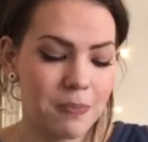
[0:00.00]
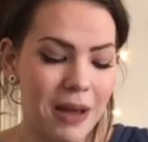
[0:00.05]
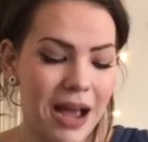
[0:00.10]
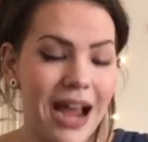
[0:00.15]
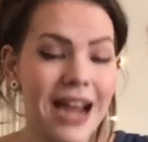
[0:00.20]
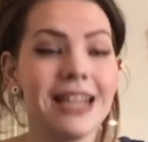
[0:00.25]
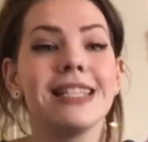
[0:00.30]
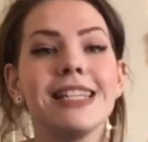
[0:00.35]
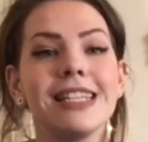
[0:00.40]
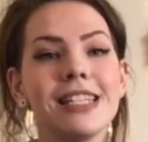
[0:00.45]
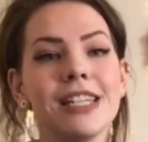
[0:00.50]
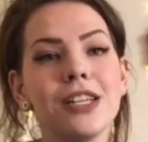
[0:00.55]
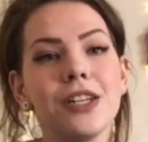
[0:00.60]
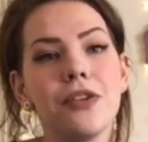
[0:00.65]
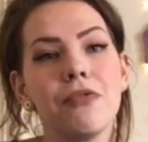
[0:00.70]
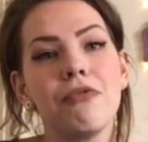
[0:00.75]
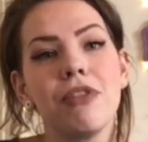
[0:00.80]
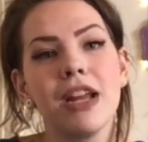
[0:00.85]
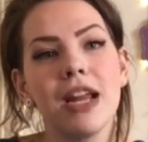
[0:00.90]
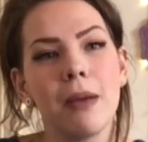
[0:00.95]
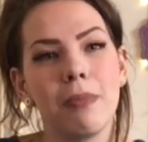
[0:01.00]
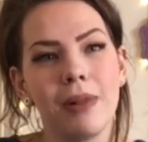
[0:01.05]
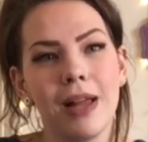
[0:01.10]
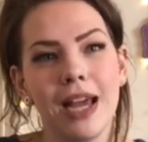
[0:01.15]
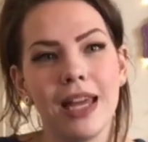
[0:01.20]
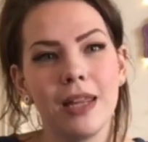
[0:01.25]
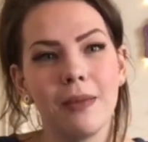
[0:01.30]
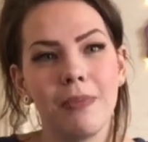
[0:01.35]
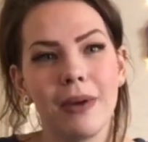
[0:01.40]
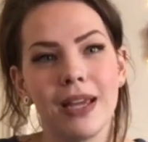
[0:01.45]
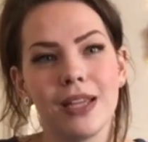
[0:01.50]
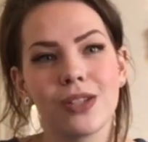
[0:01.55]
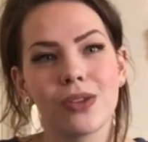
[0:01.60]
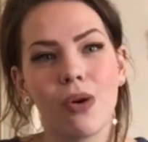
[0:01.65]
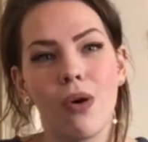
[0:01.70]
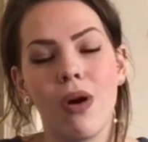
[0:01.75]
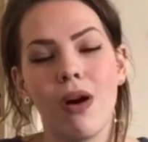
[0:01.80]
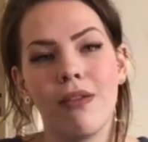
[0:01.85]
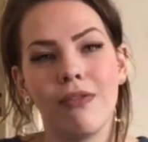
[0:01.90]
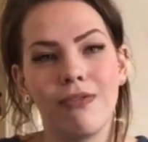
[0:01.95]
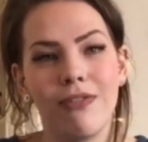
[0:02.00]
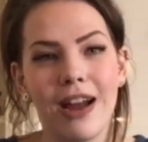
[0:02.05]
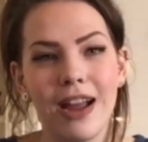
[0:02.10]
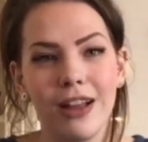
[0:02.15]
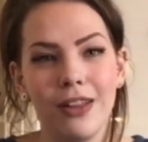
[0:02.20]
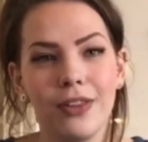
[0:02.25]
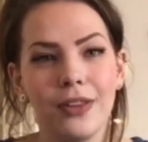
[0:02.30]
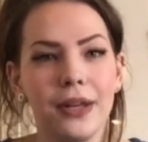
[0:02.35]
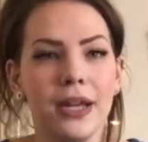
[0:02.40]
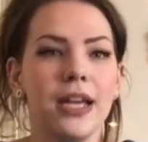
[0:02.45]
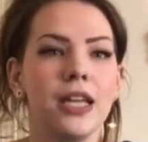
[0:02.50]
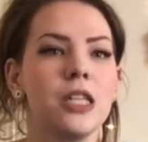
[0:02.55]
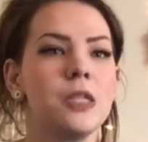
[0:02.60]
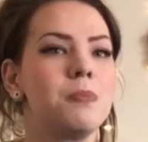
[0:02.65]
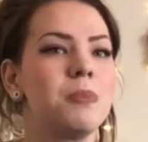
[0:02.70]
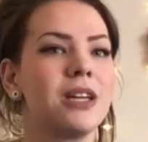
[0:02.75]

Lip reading: but I didn't reapply the base coat and file the nails